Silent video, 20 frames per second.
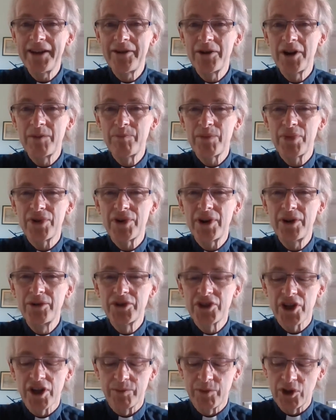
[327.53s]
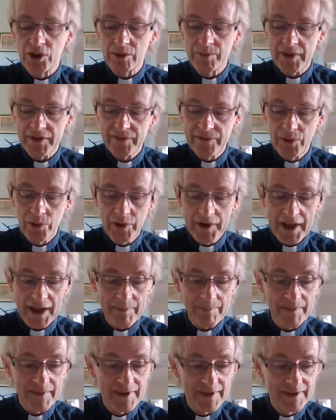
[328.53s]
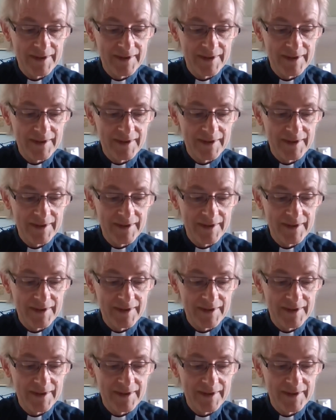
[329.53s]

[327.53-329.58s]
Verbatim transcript: irreproachable before him.